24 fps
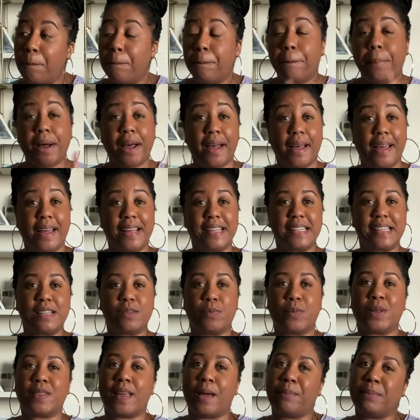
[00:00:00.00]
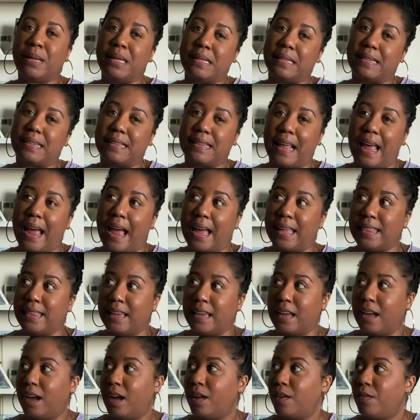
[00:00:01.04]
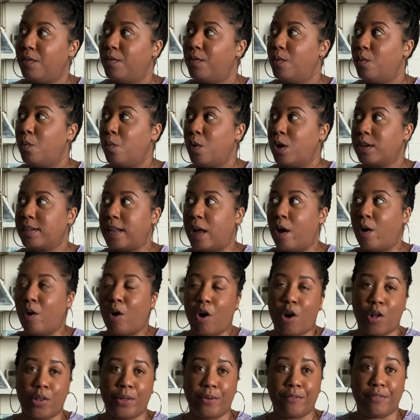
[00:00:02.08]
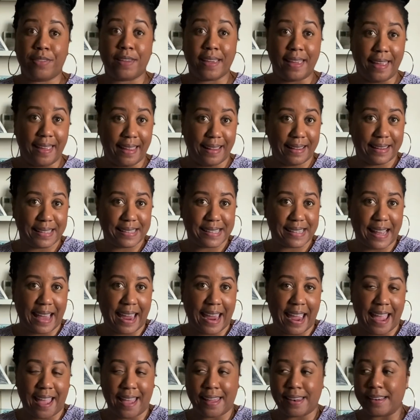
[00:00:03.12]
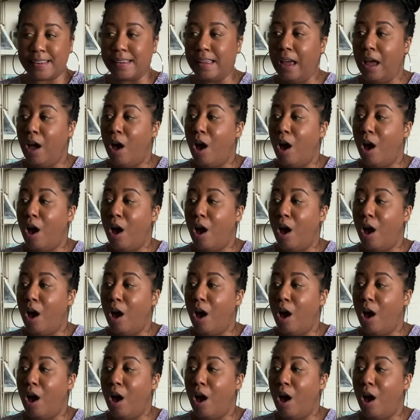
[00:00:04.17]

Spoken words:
but what that means is that I think I worked out all of the kinks, and